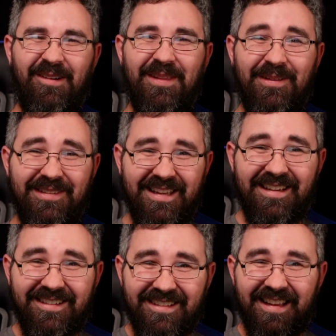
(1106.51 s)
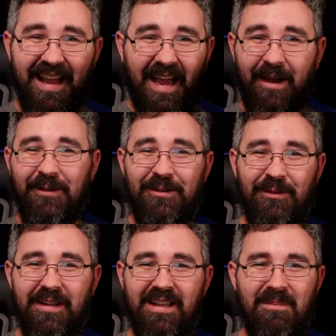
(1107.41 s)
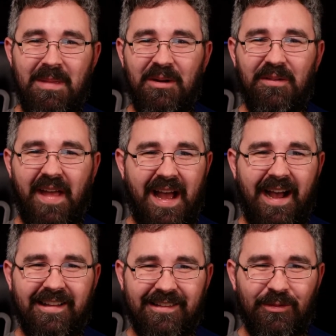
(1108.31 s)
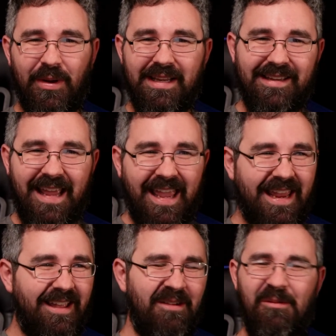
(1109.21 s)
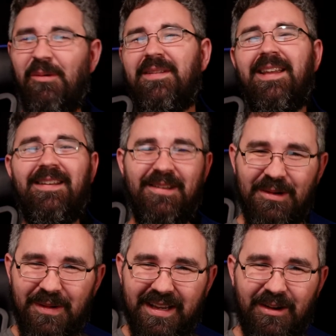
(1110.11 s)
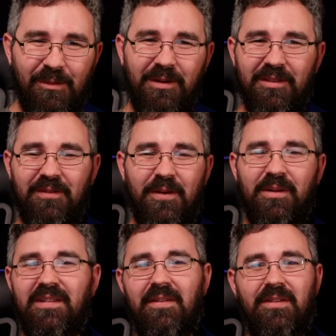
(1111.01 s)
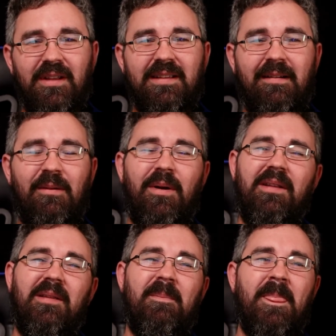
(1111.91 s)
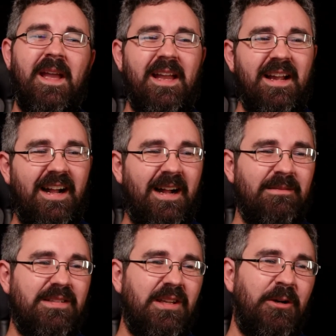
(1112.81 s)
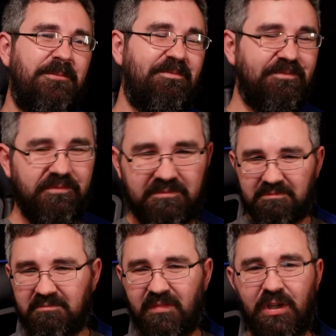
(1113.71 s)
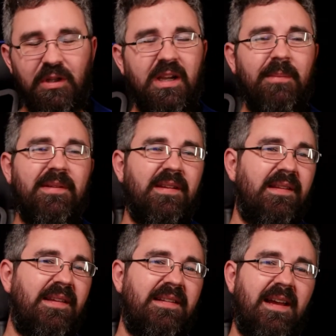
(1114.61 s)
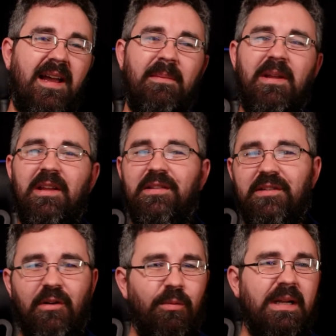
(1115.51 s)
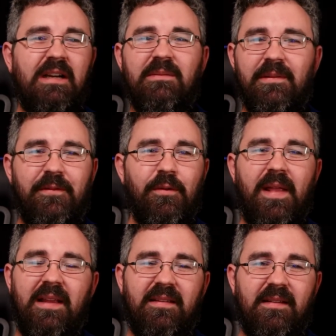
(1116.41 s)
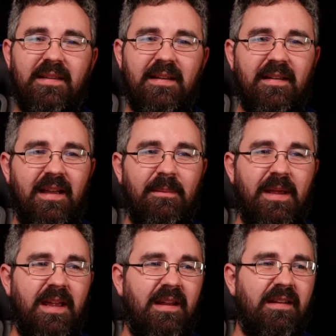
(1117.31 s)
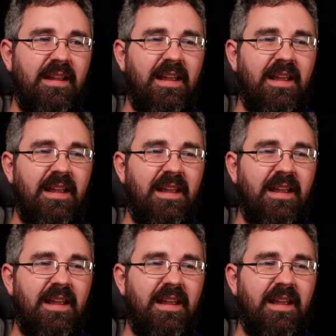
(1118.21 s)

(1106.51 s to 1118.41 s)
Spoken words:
those years, I was shooting in the middle of a hot, sweaty day. What was I doing? No wonder the photos never looked how I wanted them. So look up the sunset time, start 1 hour before that sunset time and